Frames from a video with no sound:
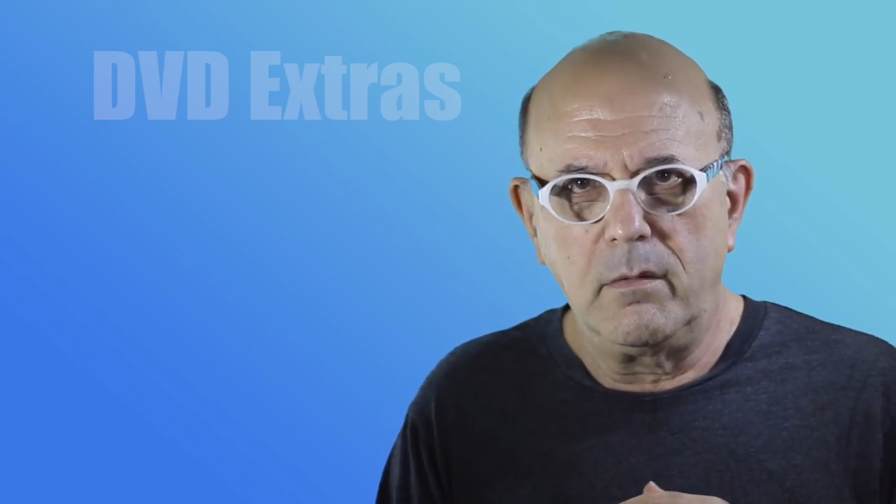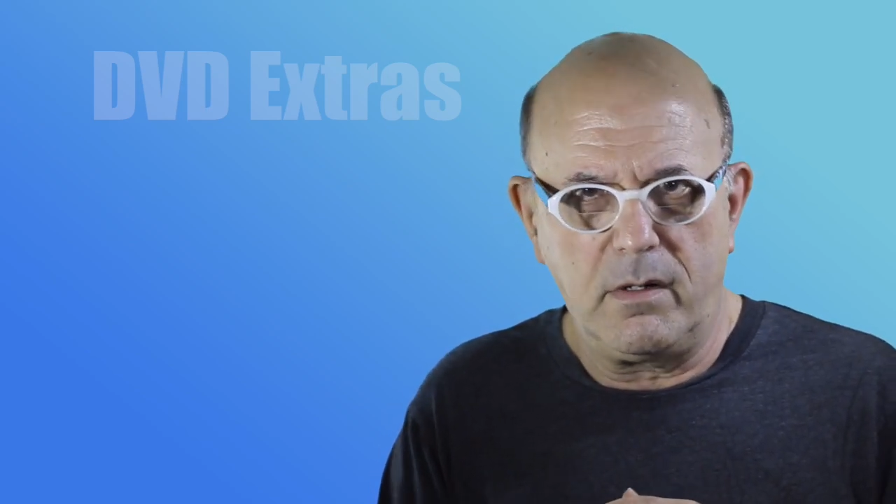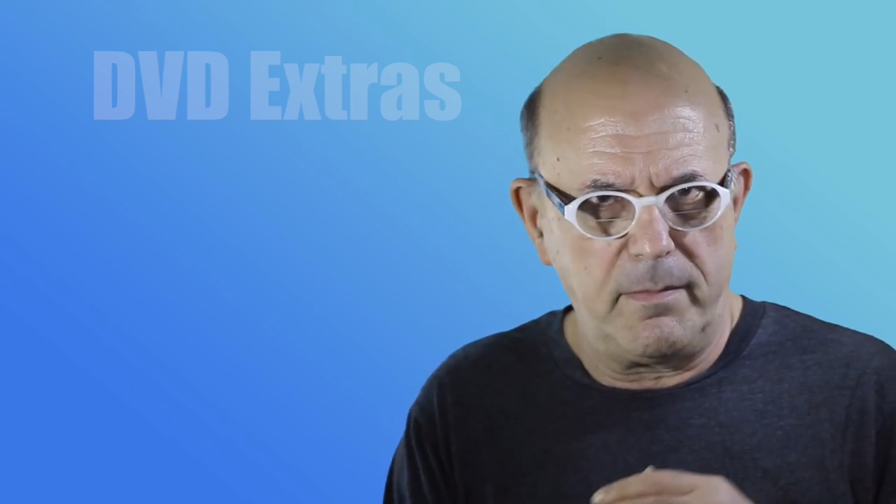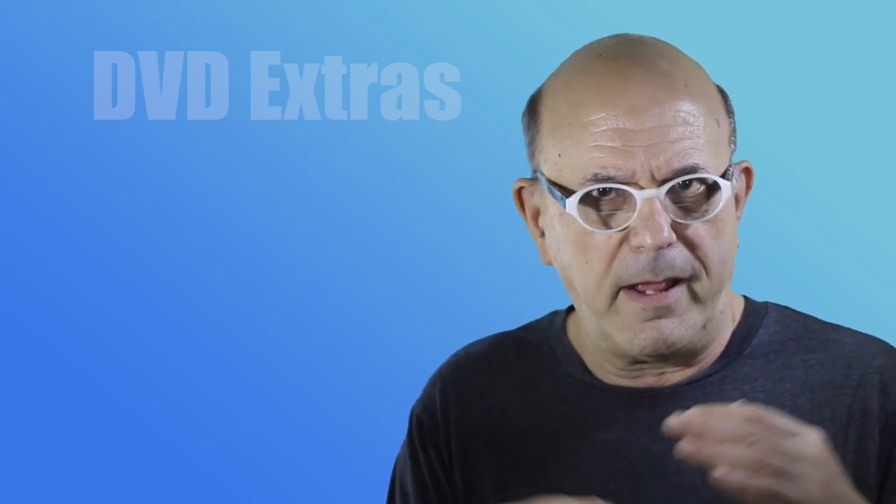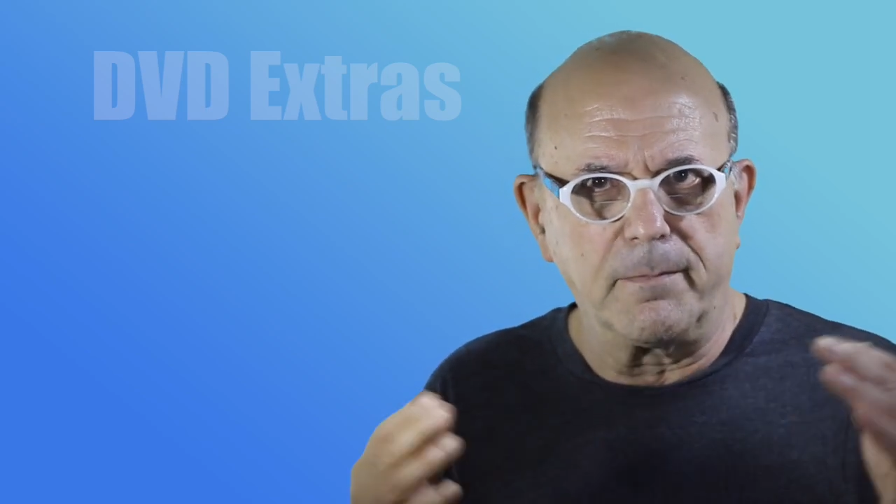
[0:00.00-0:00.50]

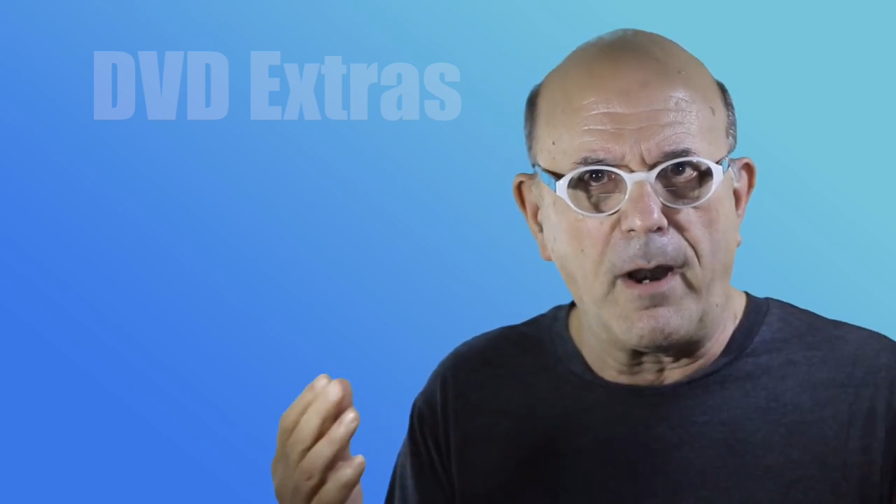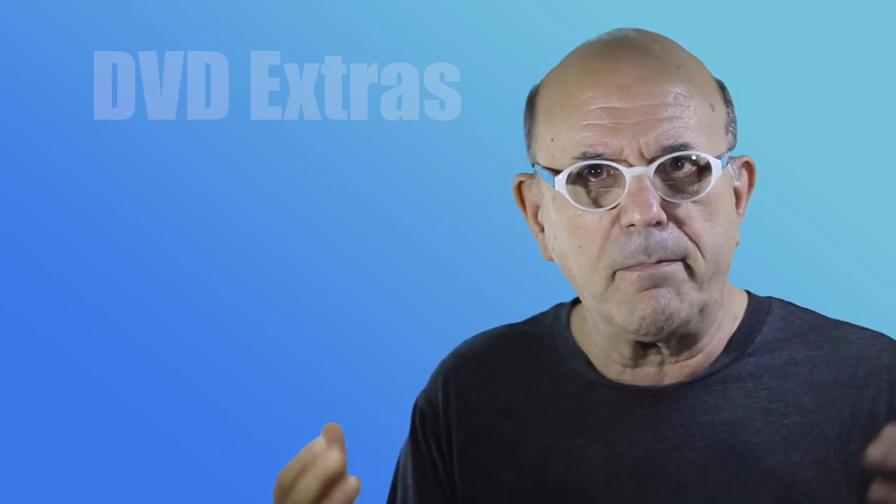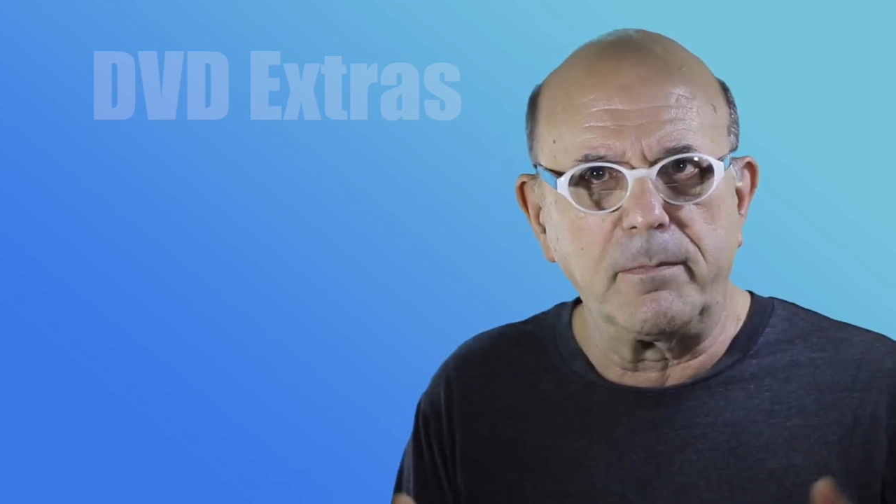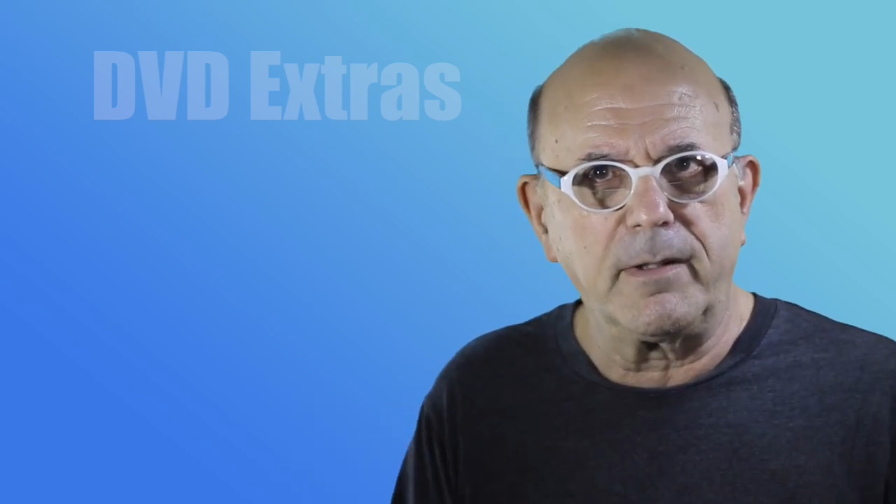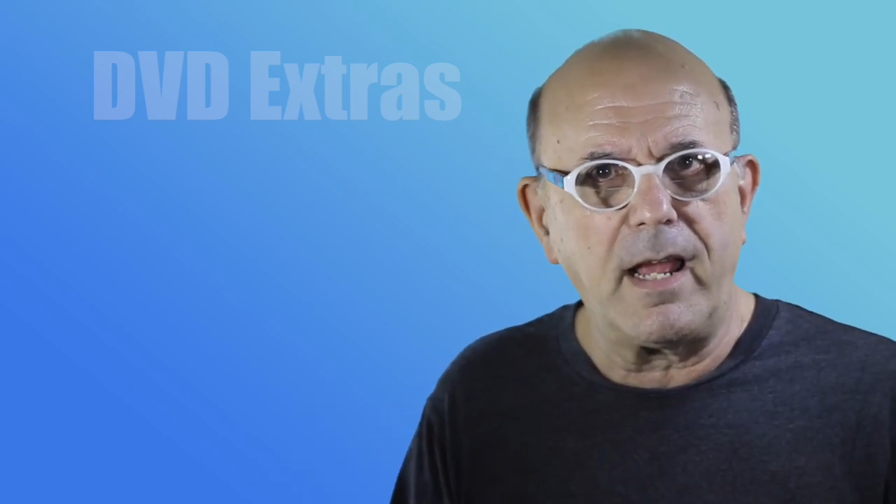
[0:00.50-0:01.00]
We're going to make a
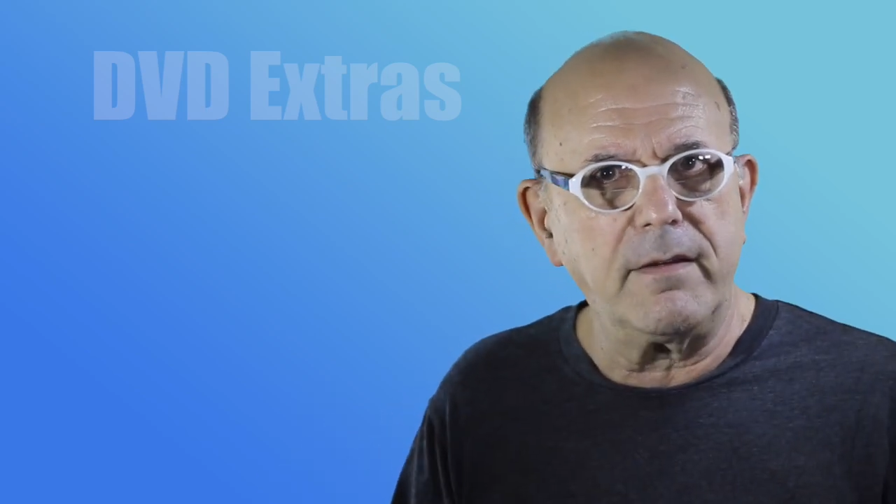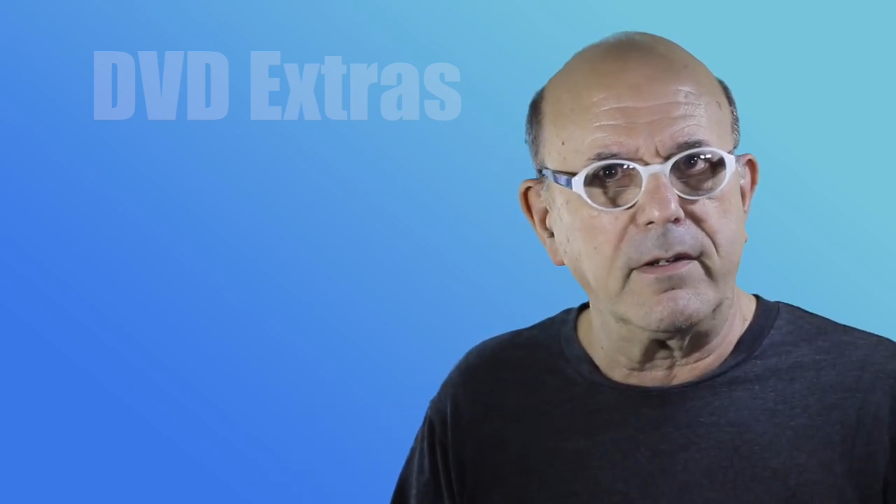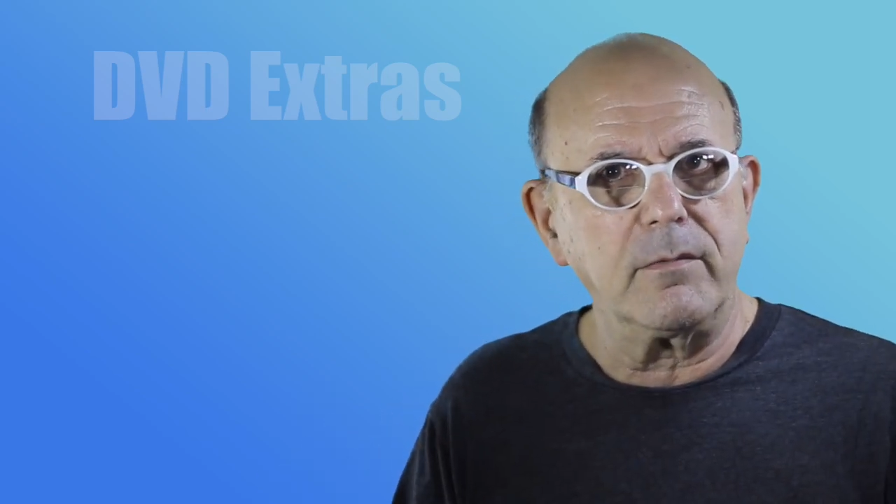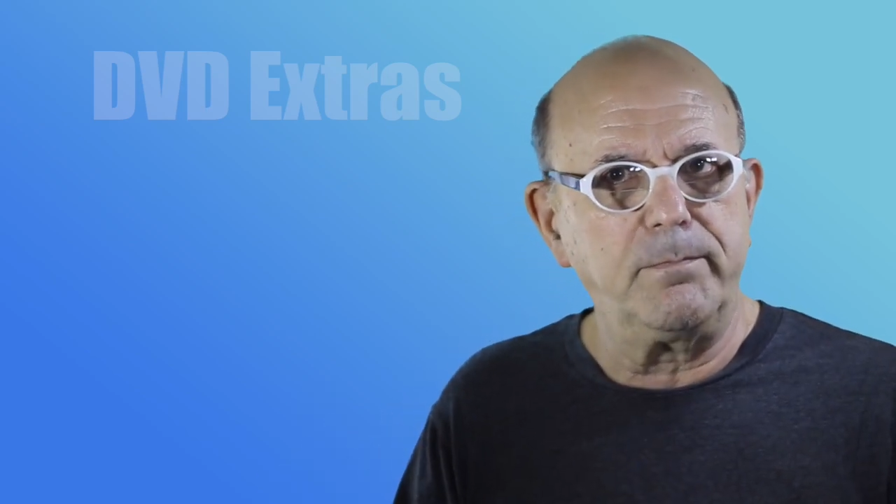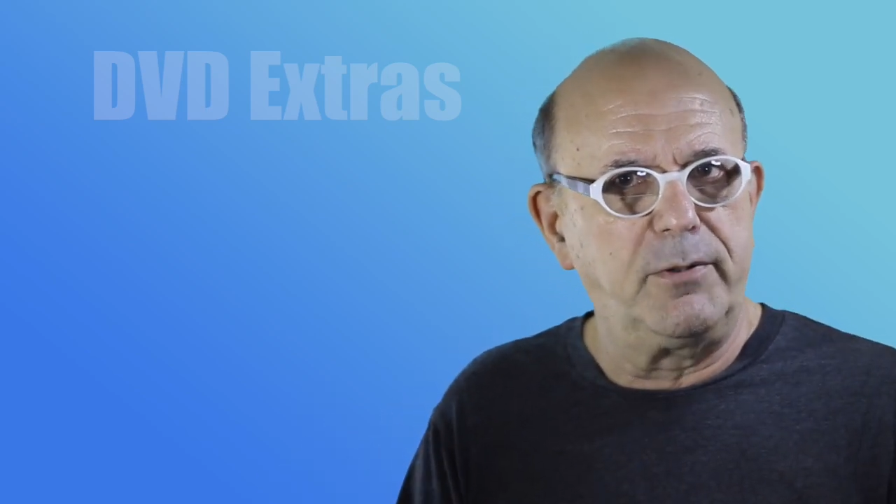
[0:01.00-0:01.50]
proper play of it,